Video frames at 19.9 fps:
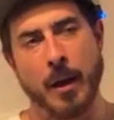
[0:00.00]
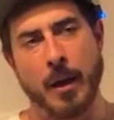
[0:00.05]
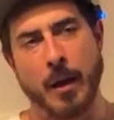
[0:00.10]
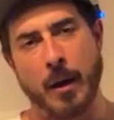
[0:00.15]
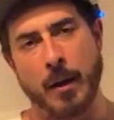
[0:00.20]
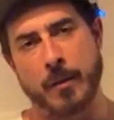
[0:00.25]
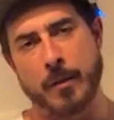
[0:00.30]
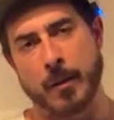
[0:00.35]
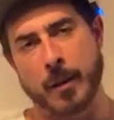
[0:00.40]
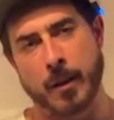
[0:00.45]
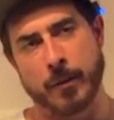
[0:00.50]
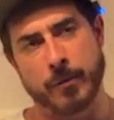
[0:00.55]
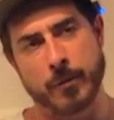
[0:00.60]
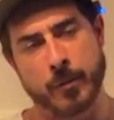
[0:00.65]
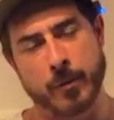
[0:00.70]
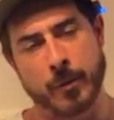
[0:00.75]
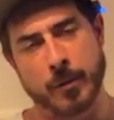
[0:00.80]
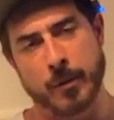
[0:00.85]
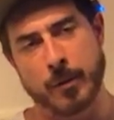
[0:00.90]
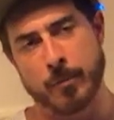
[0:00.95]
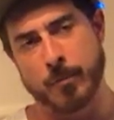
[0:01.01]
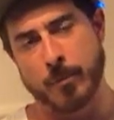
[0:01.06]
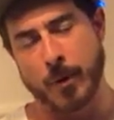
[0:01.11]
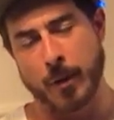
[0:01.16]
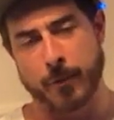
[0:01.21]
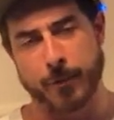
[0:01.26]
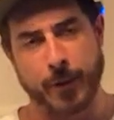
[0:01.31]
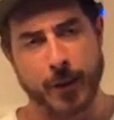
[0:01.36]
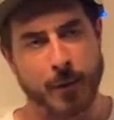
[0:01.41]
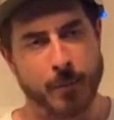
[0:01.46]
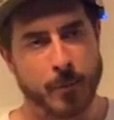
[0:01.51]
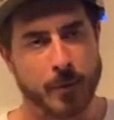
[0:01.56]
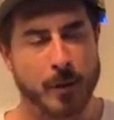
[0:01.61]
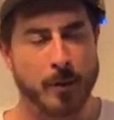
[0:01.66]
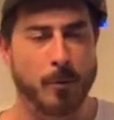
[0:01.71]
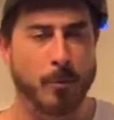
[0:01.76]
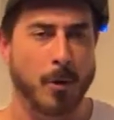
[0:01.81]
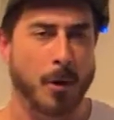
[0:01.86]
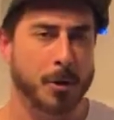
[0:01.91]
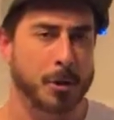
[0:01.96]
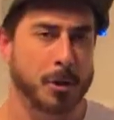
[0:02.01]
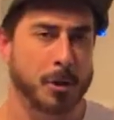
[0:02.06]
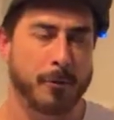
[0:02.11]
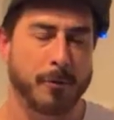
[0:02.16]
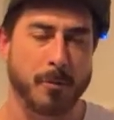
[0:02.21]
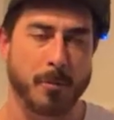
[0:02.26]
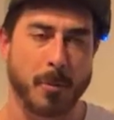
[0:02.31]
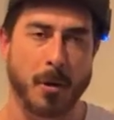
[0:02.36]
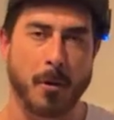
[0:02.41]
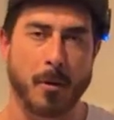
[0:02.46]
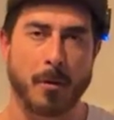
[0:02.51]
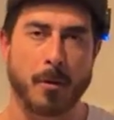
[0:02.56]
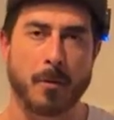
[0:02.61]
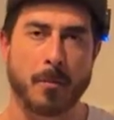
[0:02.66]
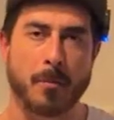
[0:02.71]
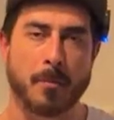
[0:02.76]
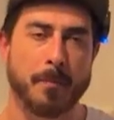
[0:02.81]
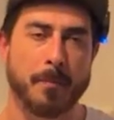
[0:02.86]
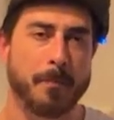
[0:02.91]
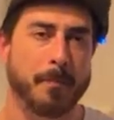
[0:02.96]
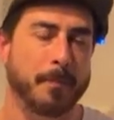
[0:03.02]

I think everyone, my family watching from home,